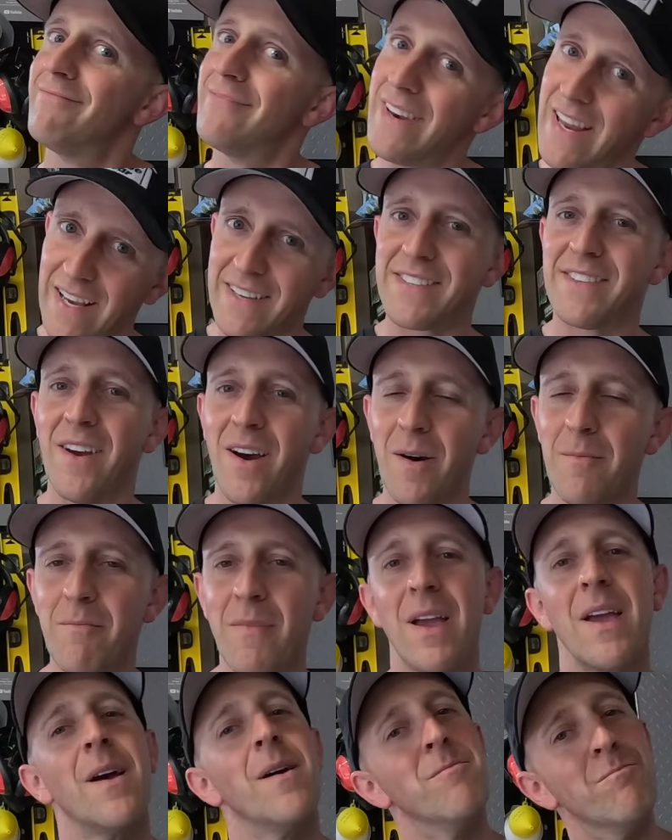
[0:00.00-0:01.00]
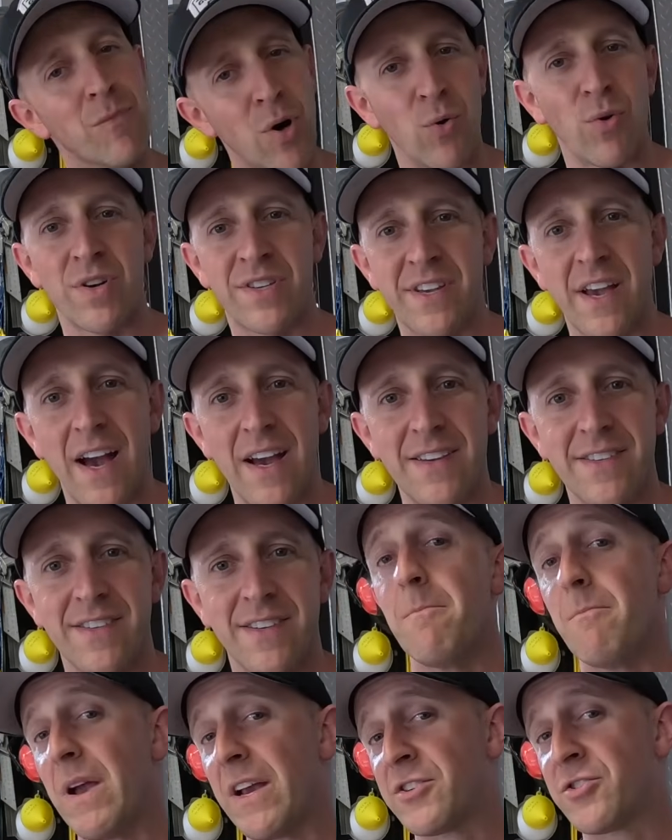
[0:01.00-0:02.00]
next up, mower size.
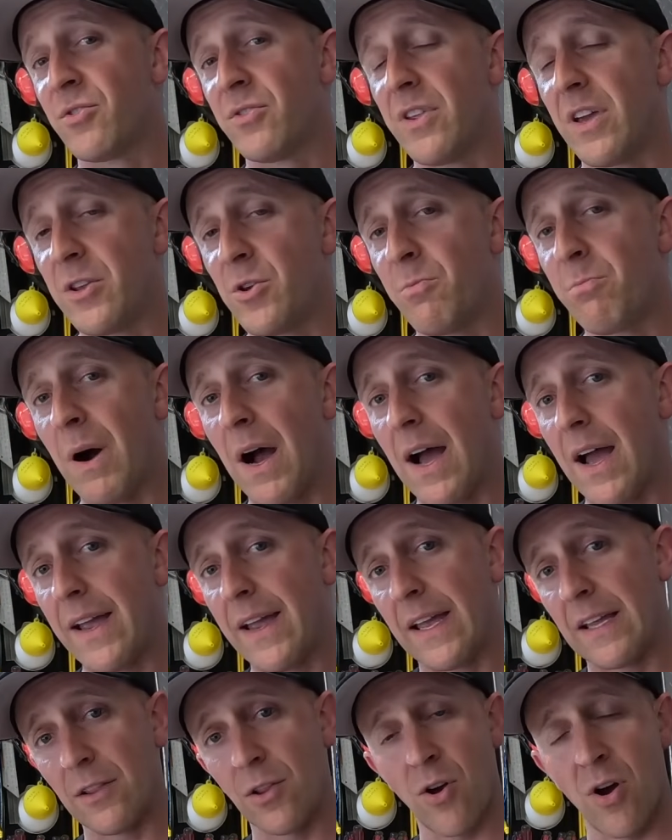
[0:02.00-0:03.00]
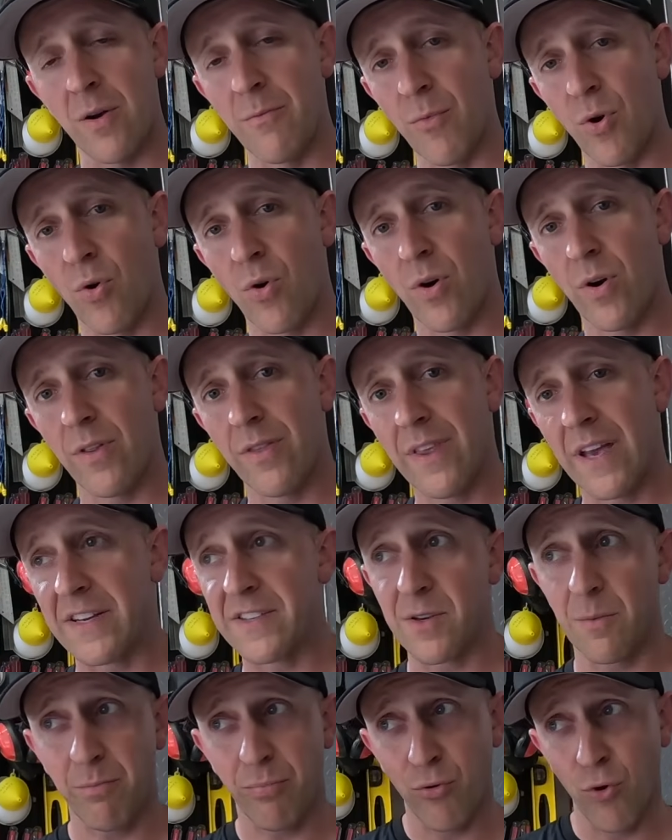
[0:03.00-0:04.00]
Make sure that you buy a lawnmower that is
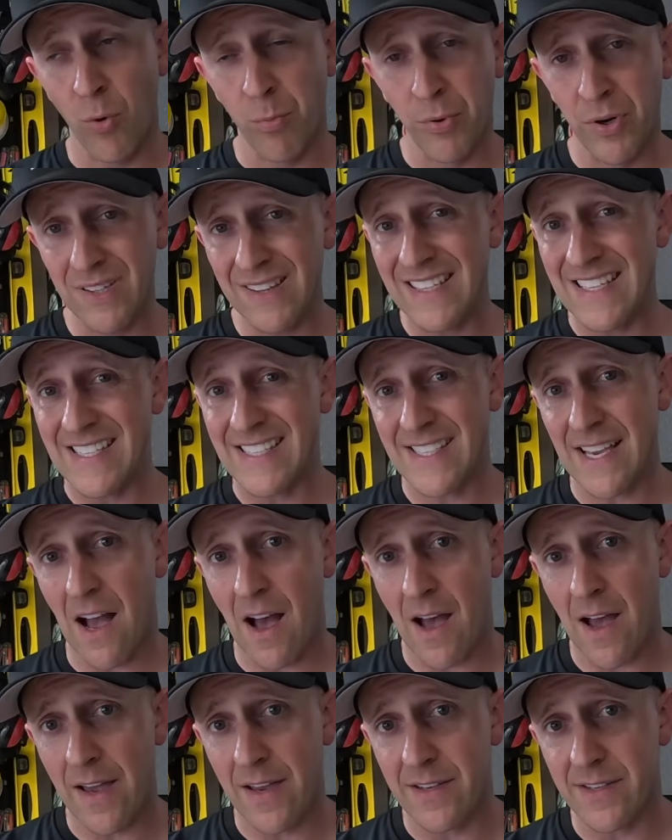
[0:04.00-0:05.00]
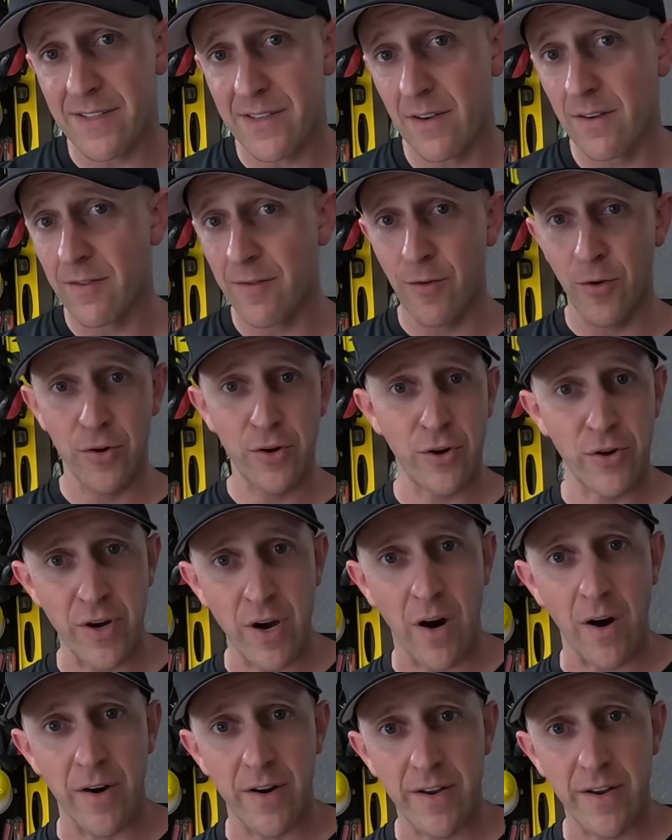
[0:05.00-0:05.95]
appropriately sized for your yard.